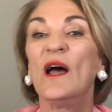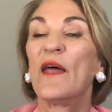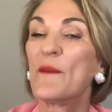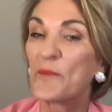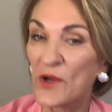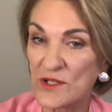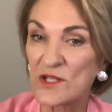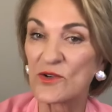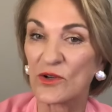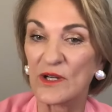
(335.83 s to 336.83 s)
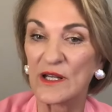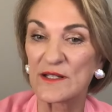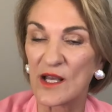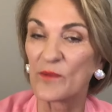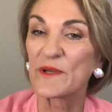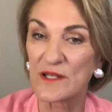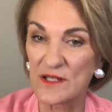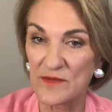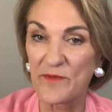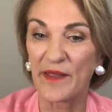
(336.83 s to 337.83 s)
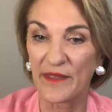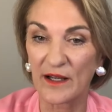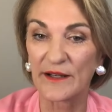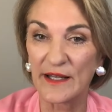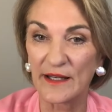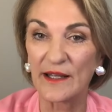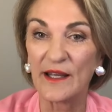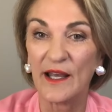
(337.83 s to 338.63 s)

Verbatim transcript: And the person who needs help is his mother, clearly.